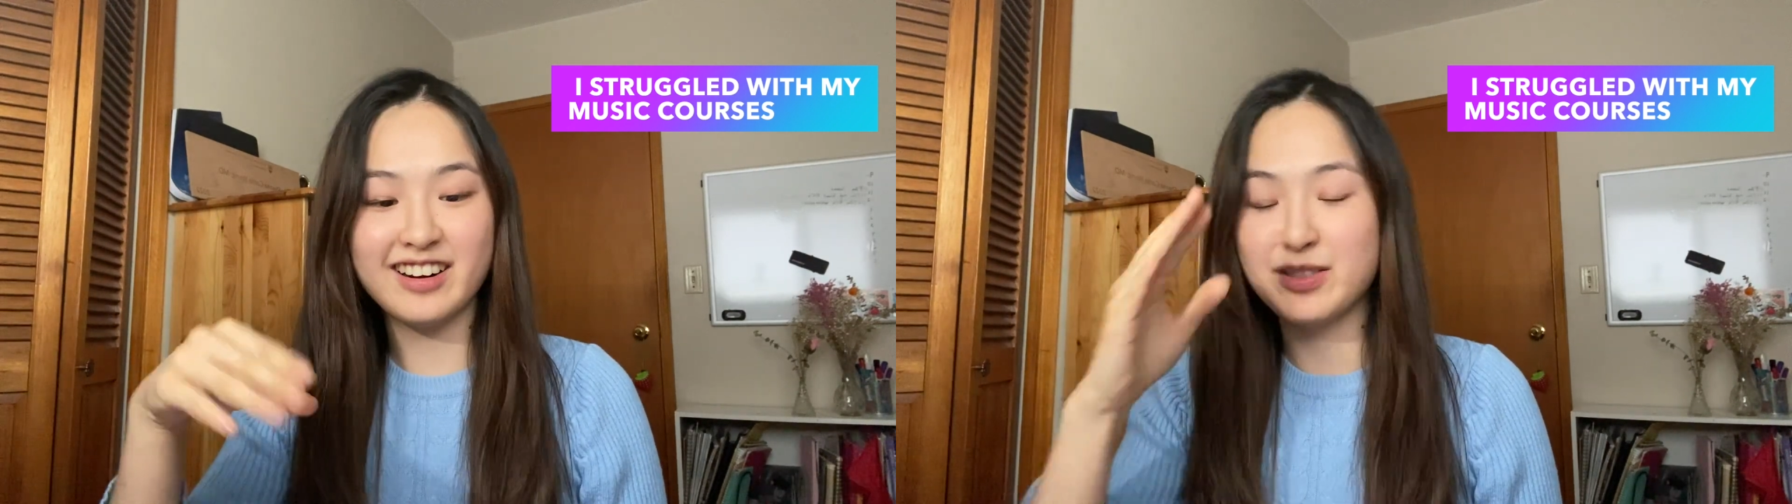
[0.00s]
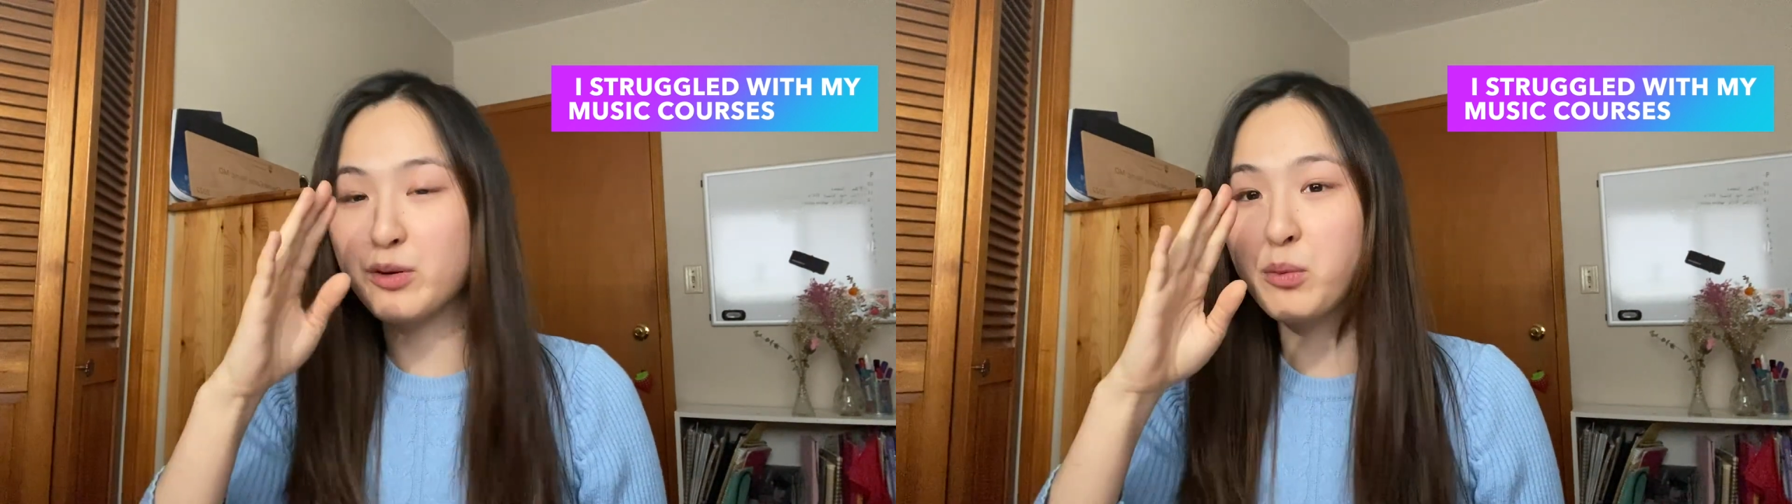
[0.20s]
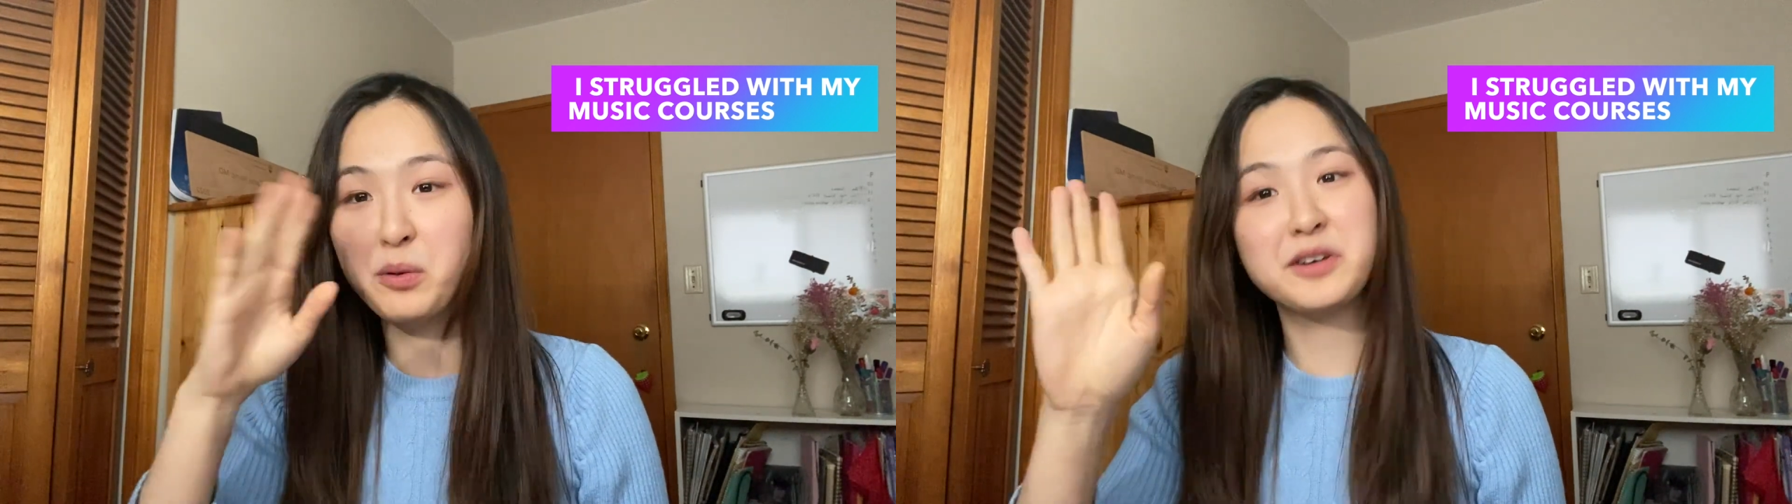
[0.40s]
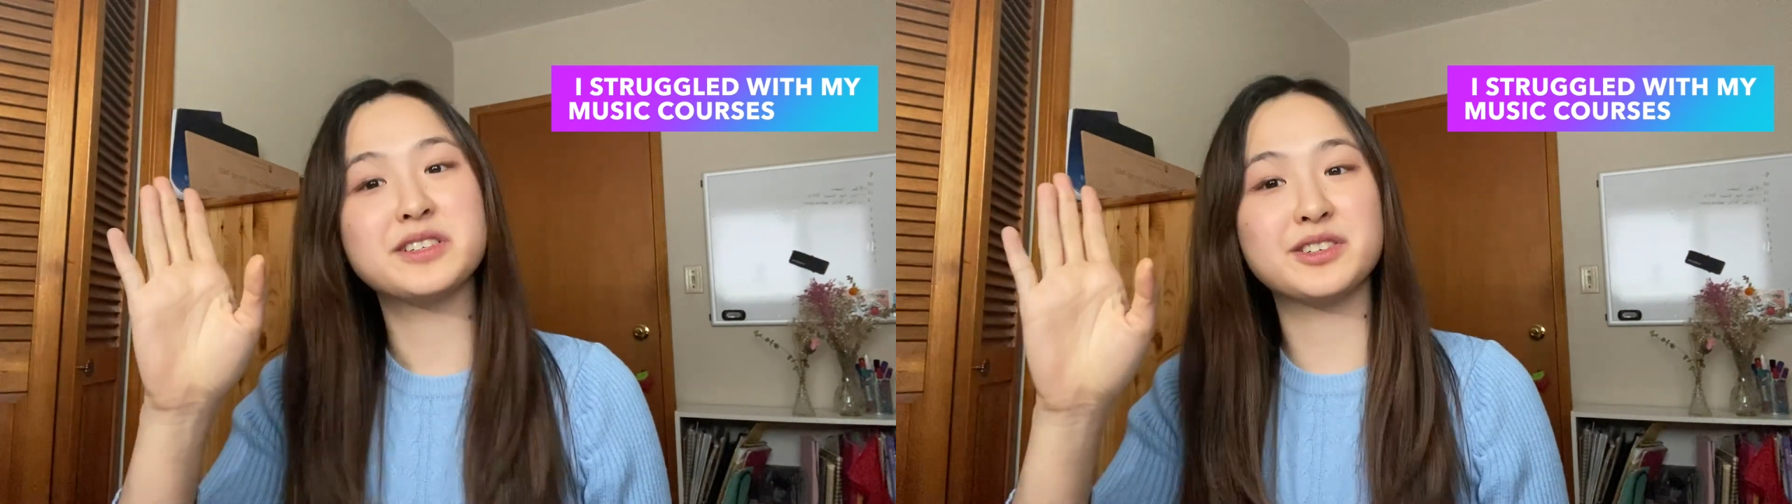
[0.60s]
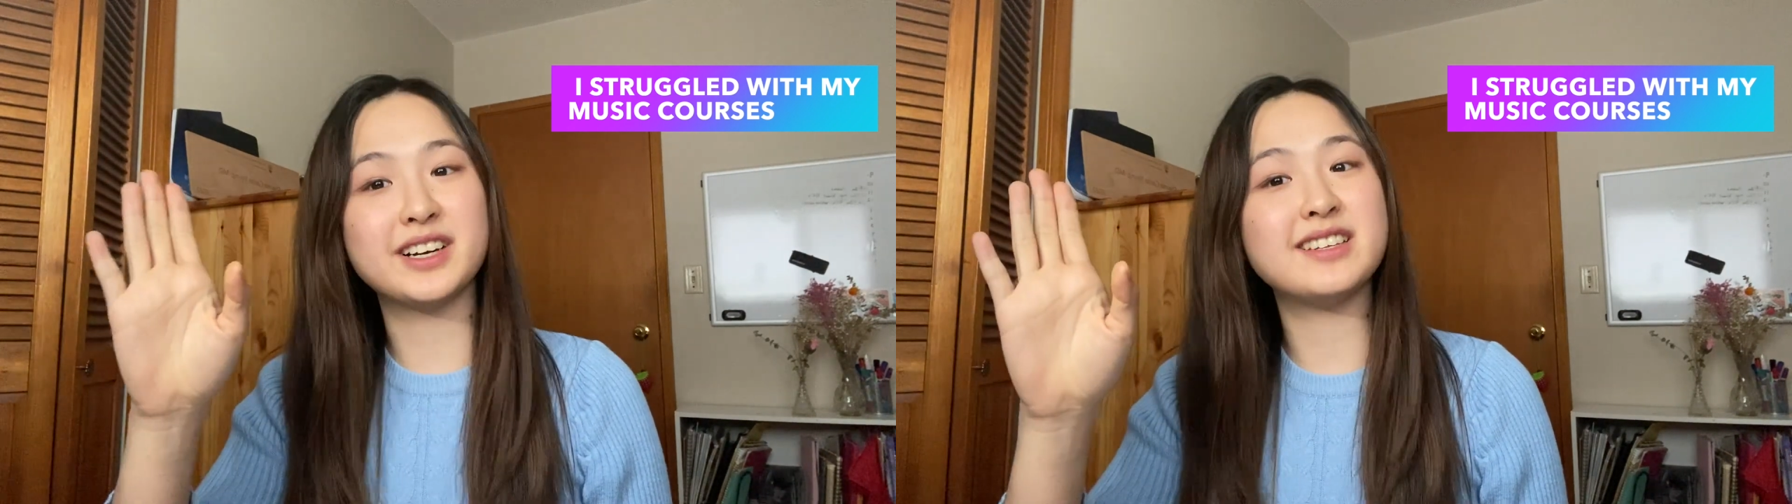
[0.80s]
The
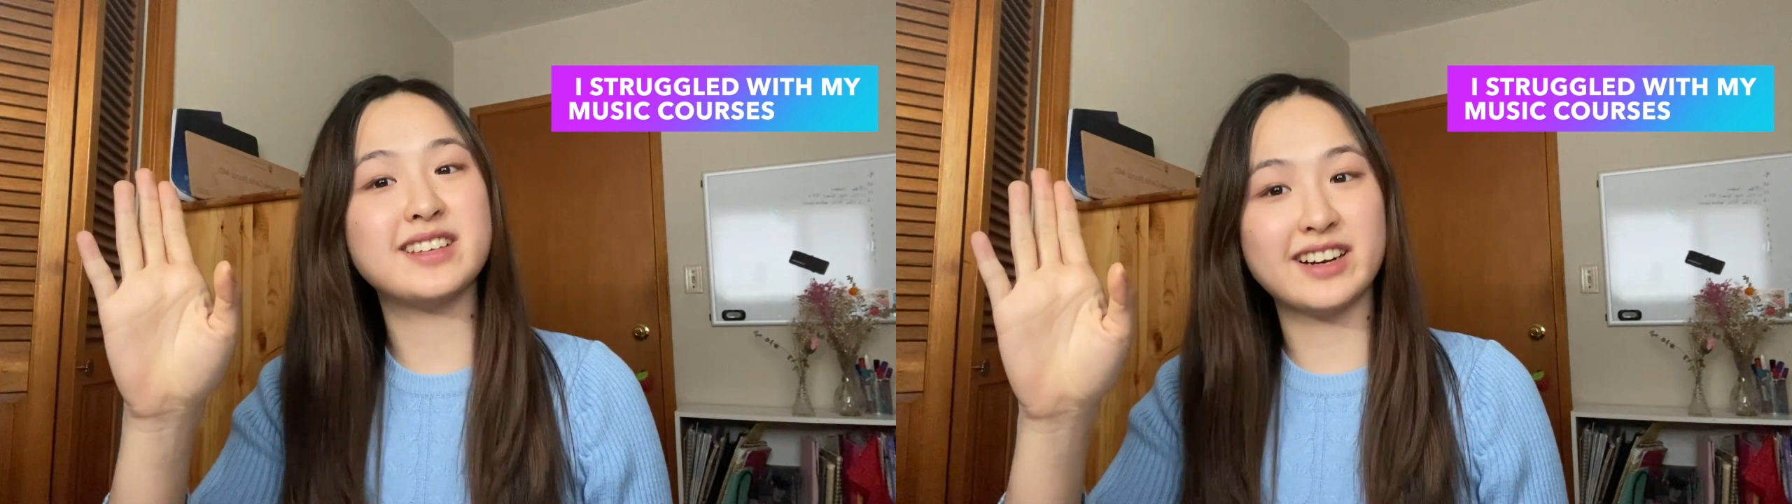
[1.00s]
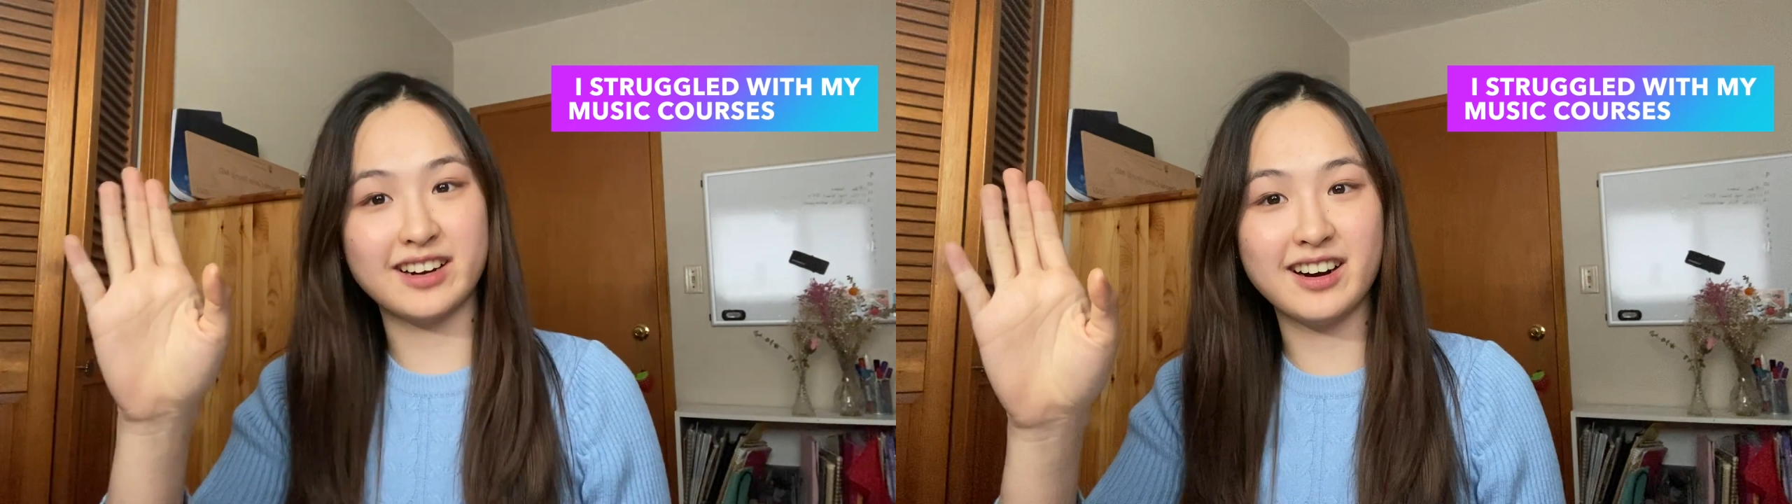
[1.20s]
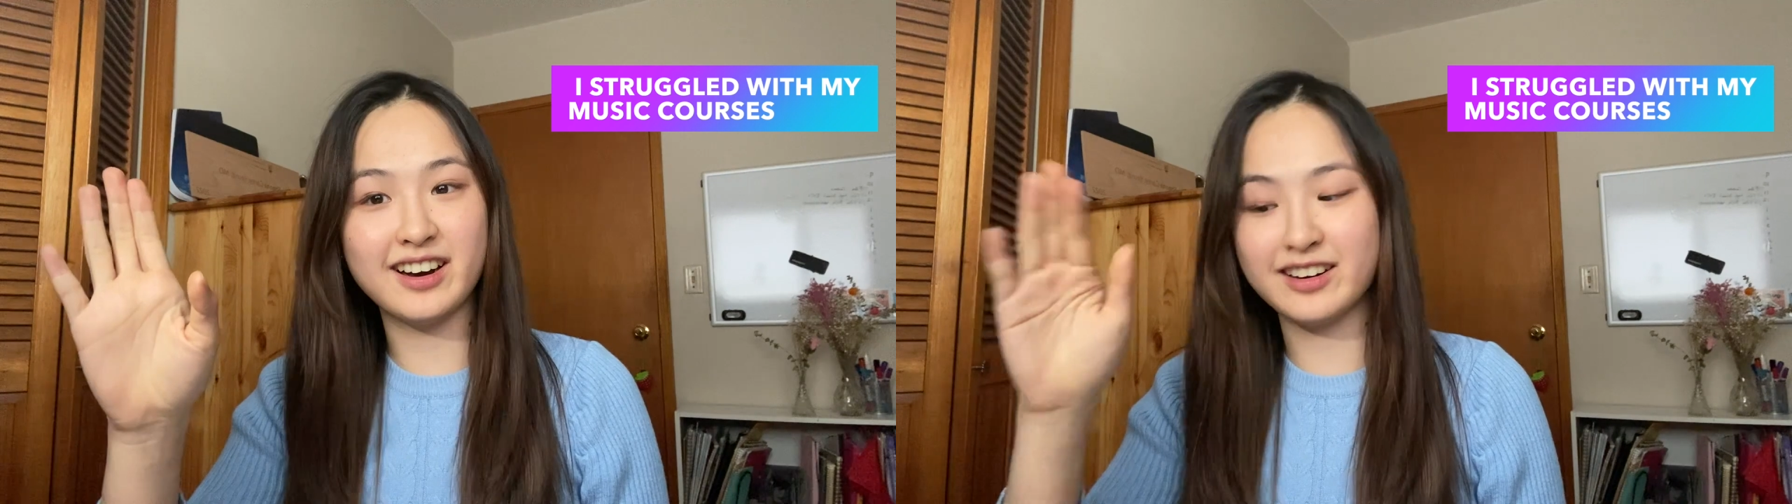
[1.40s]
worst grades that I got